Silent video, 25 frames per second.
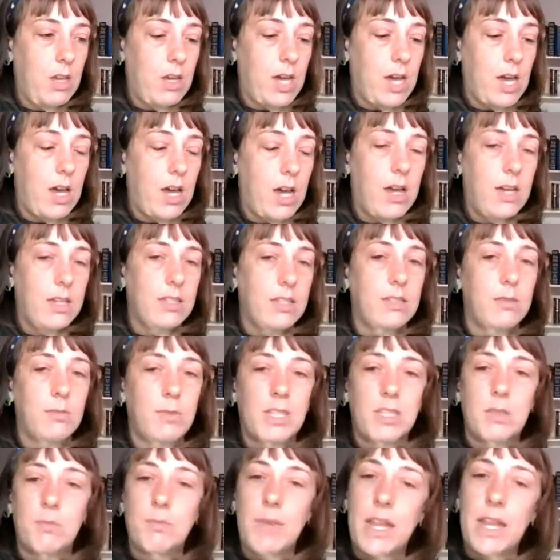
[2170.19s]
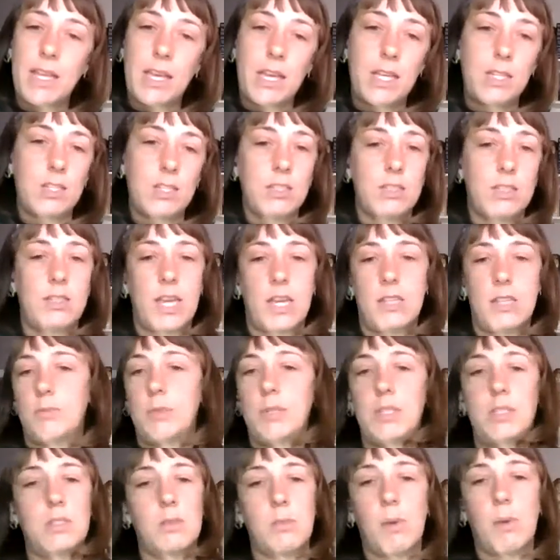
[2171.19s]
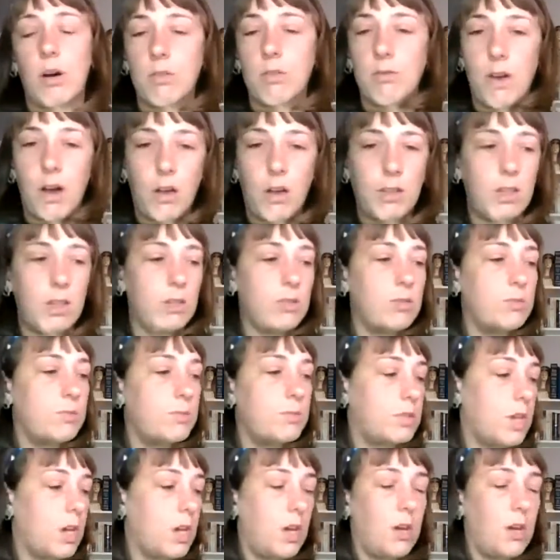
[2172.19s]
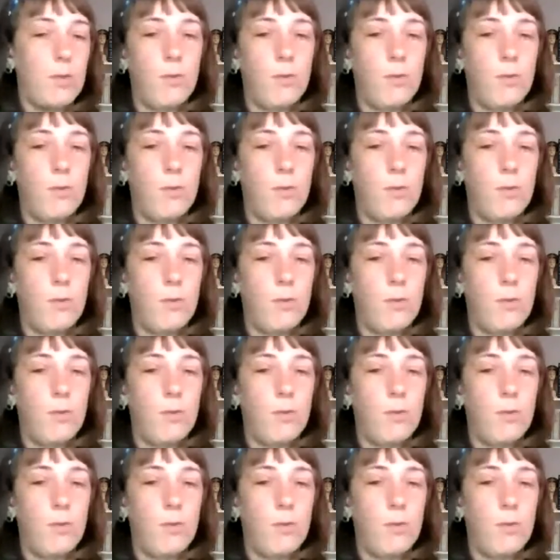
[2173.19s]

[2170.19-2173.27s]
because medications tend to be small volumes,